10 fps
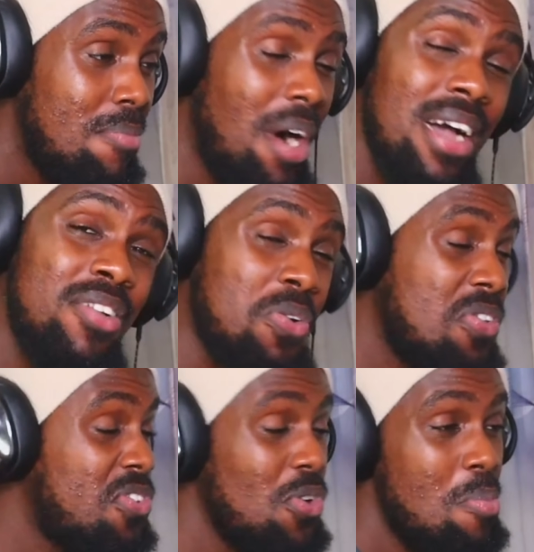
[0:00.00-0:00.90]
Mahito is
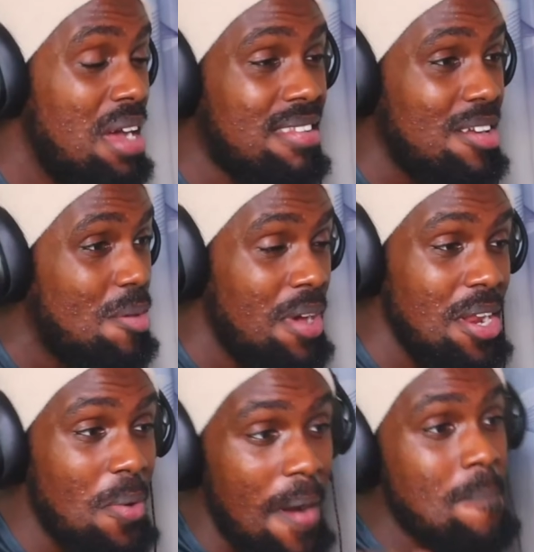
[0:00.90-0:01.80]
so messed up.
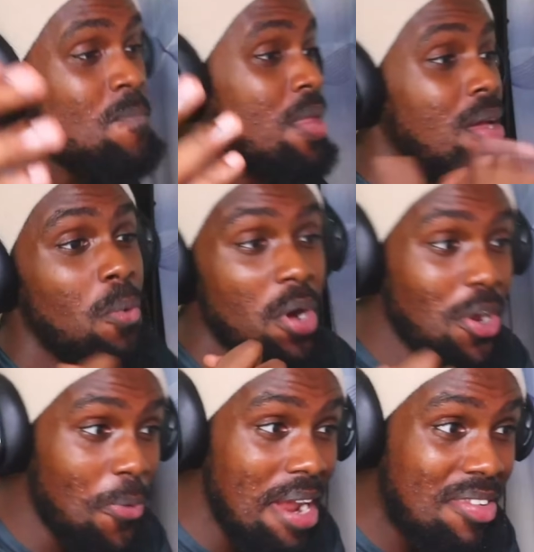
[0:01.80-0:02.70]
Anyway, what a
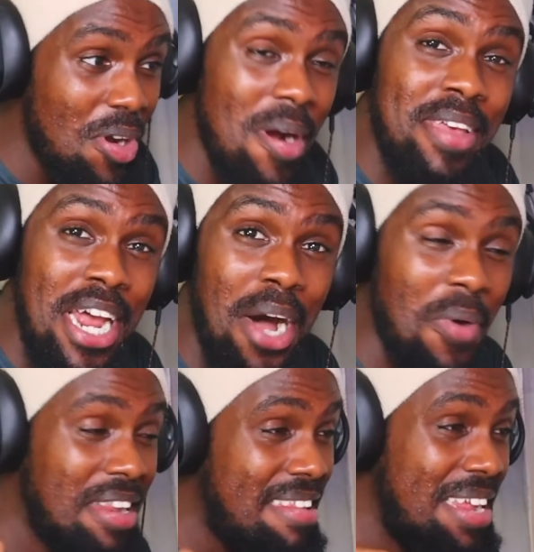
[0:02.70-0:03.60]
great start. Cannot
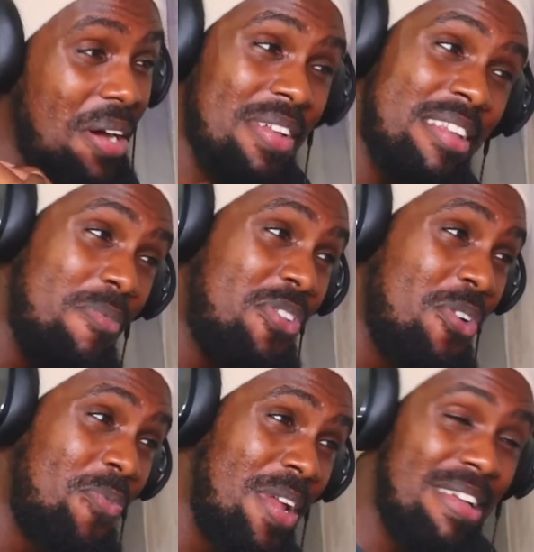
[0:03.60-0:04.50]
wait to see how this
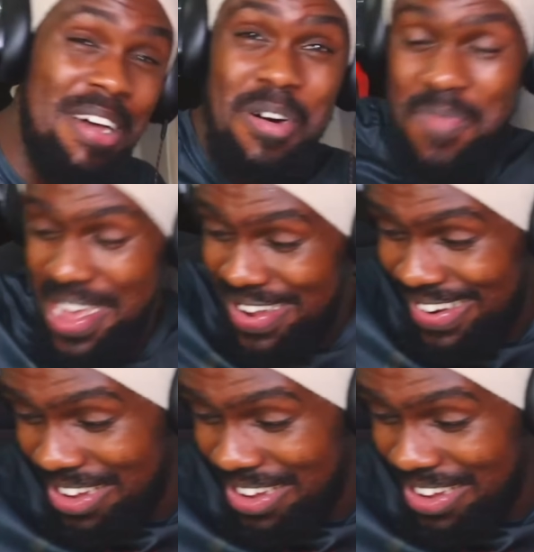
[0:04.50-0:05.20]
episode plays out, man.